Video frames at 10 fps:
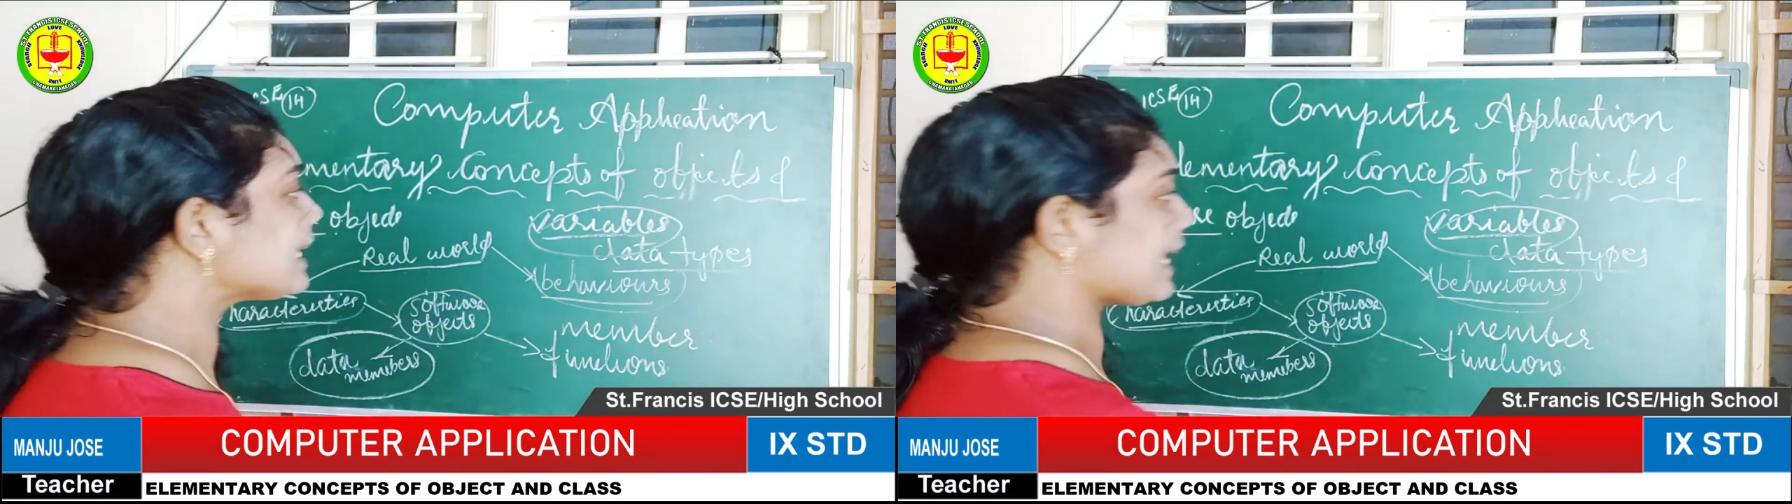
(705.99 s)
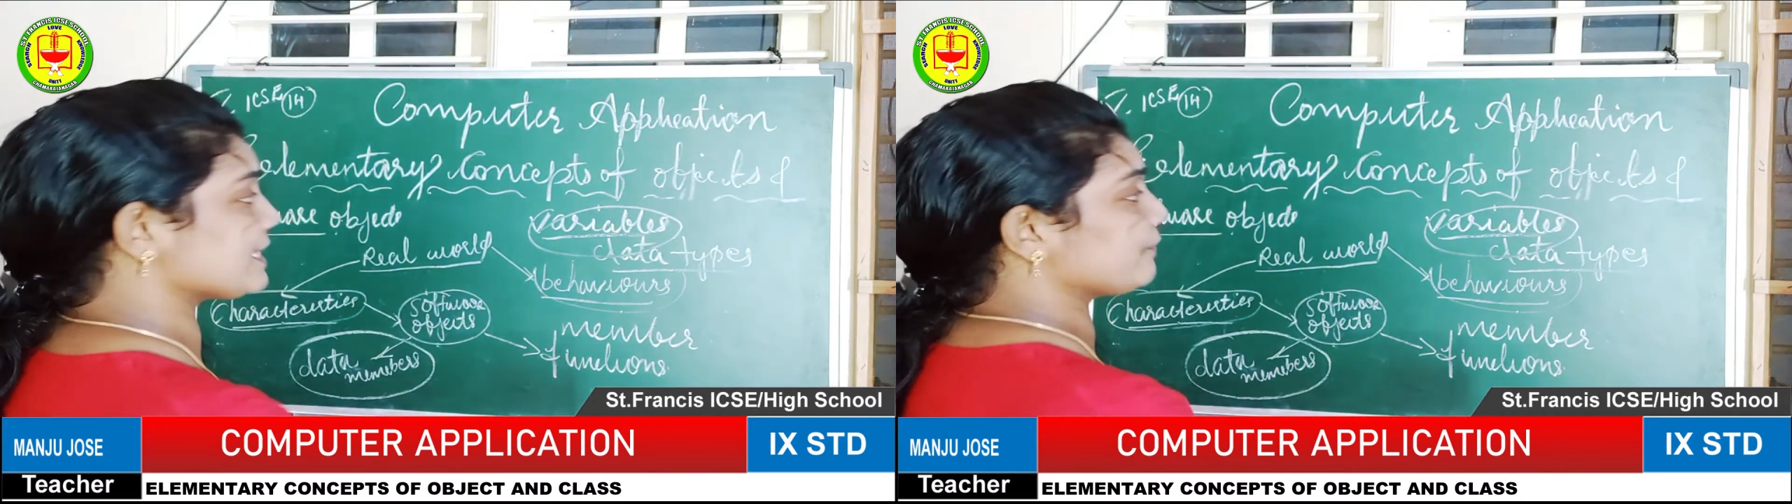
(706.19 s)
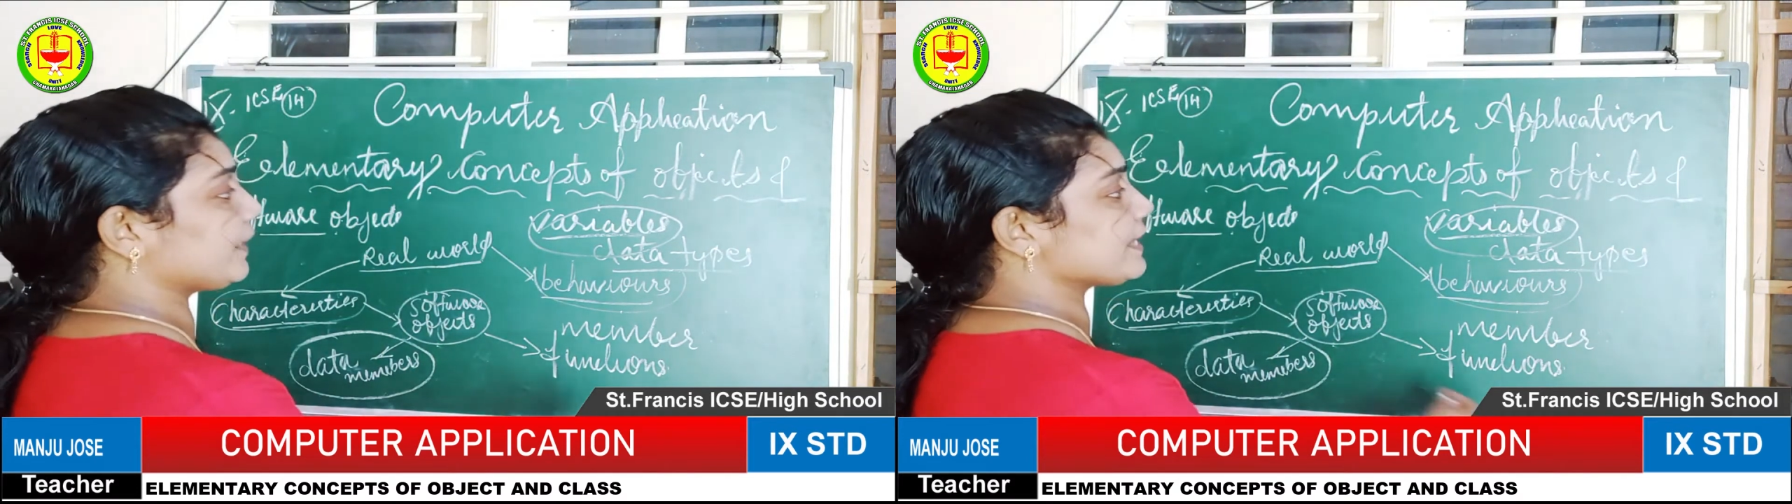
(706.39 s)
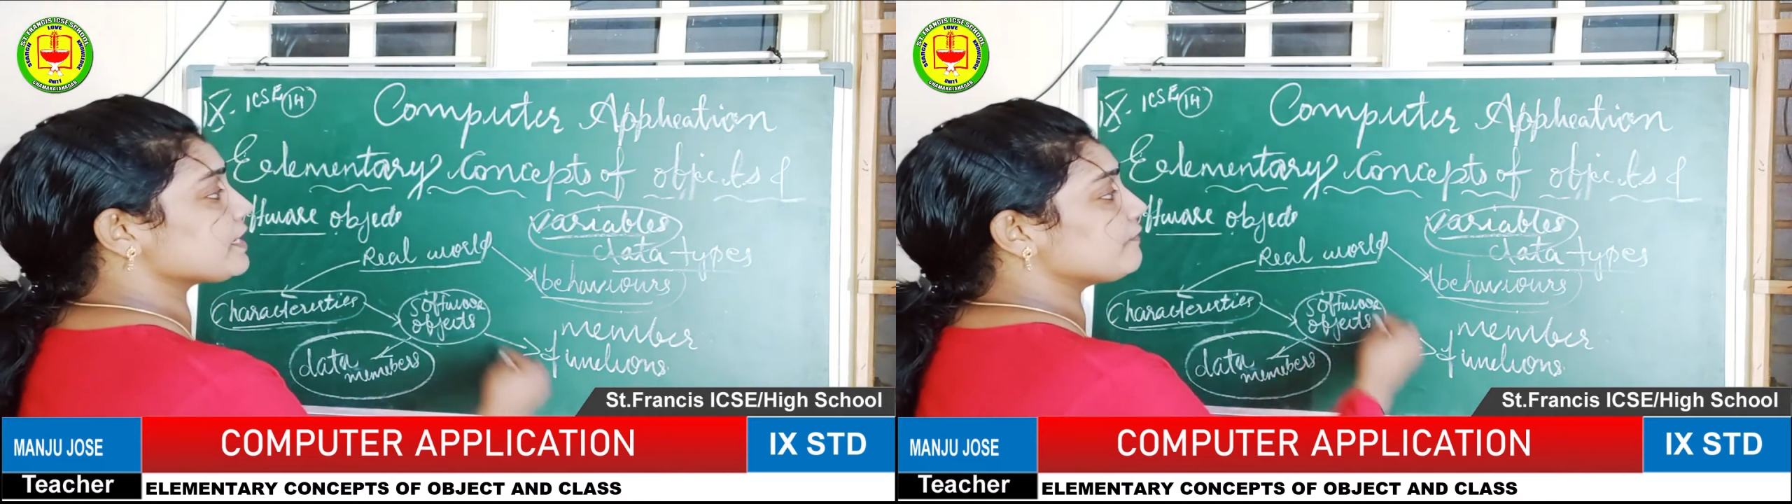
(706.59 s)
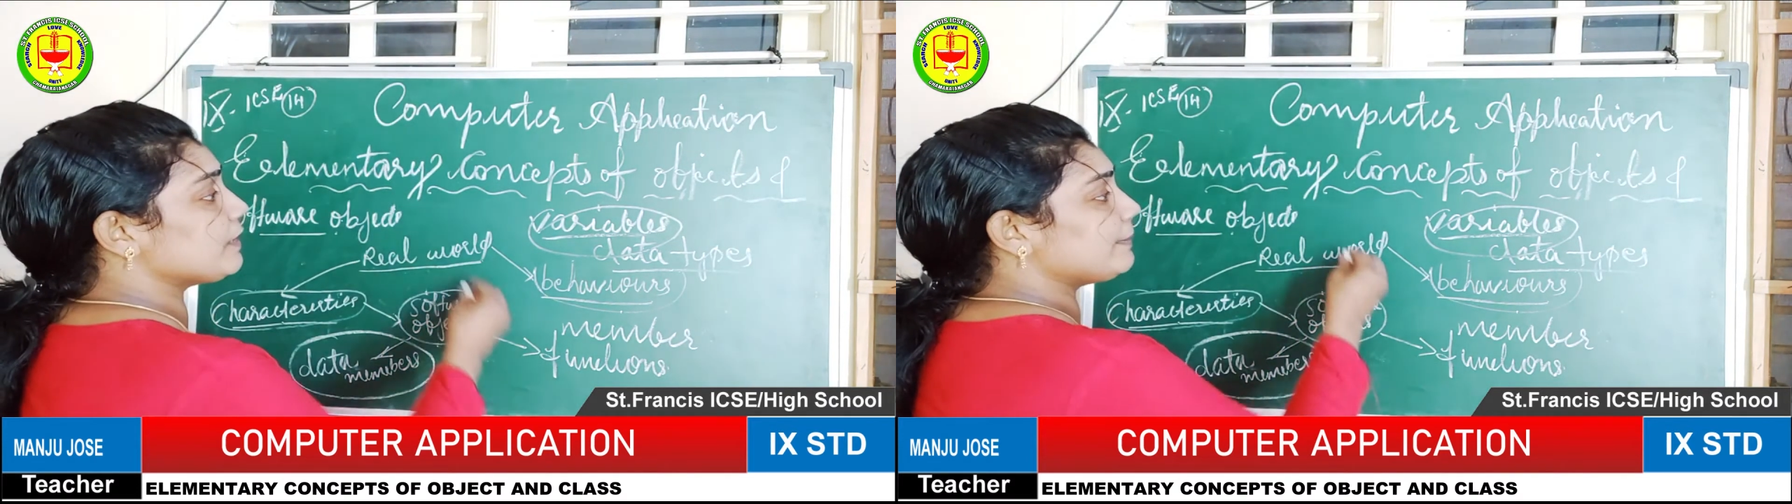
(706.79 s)

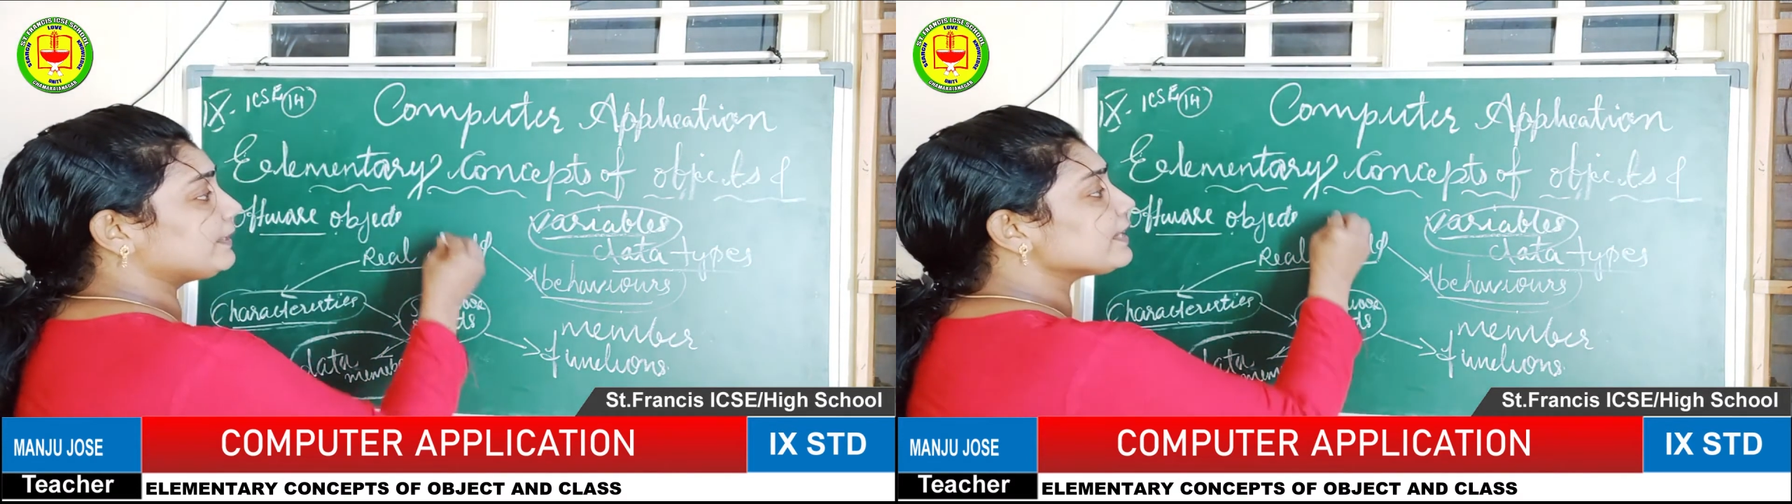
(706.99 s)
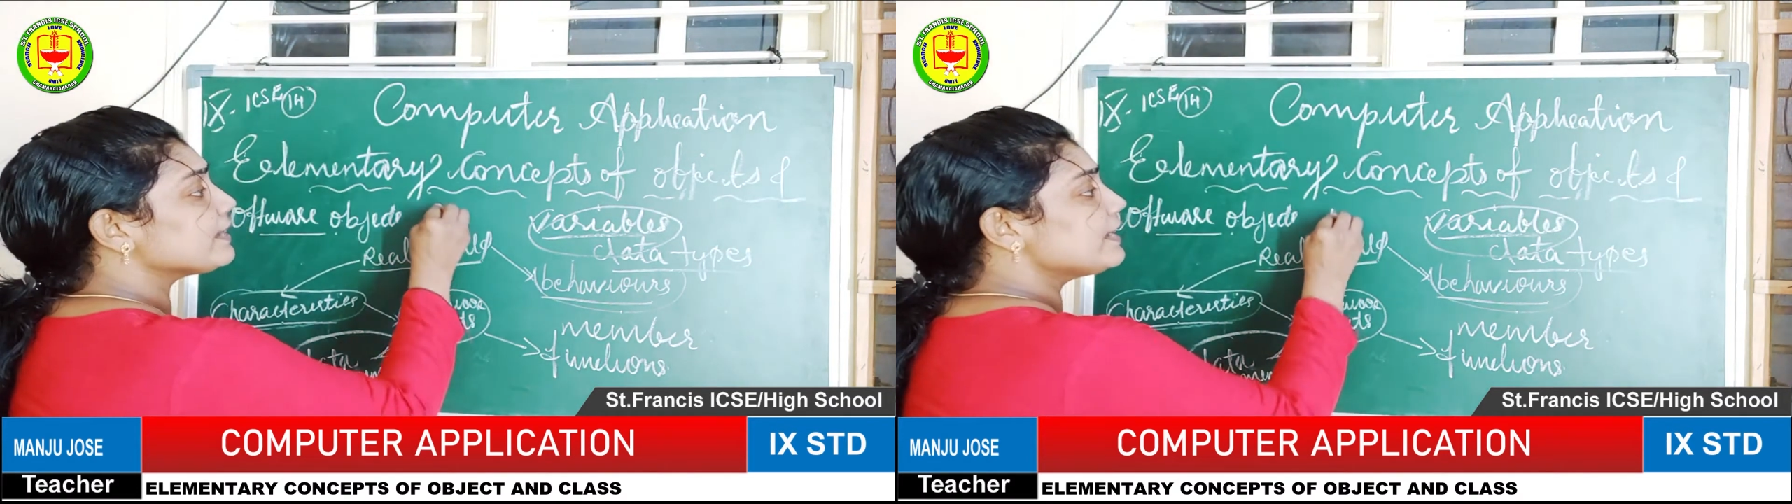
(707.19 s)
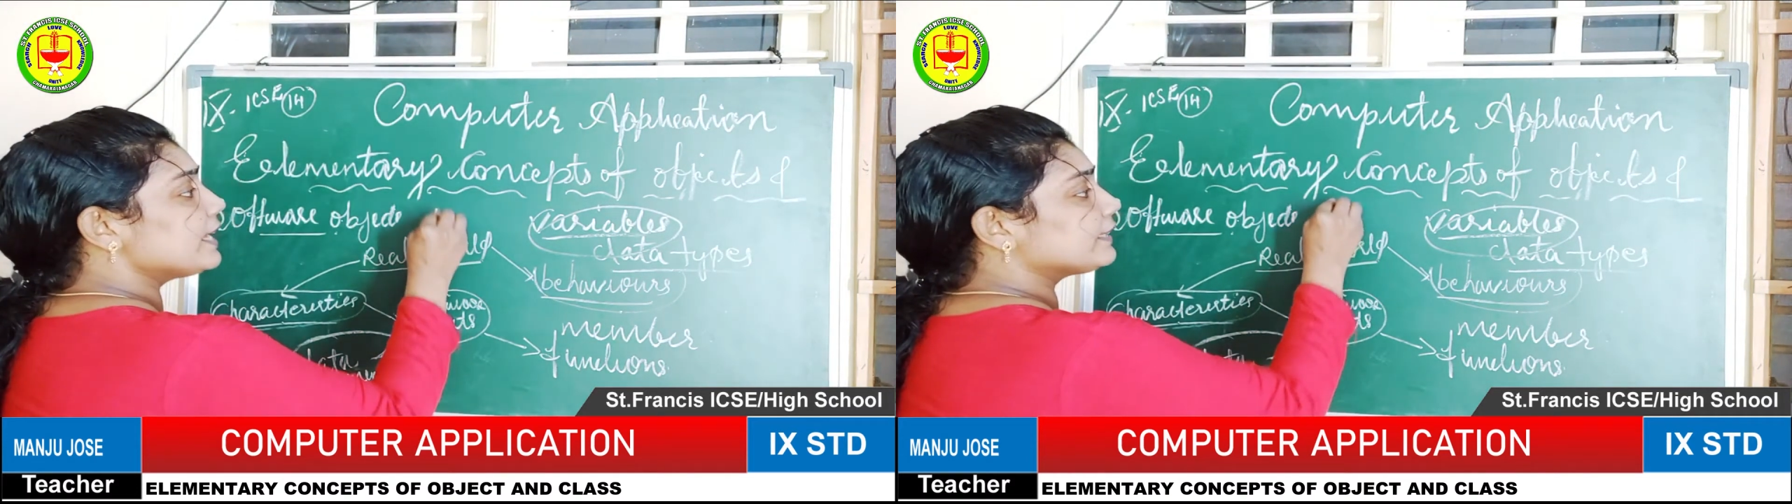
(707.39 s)
classification will be there,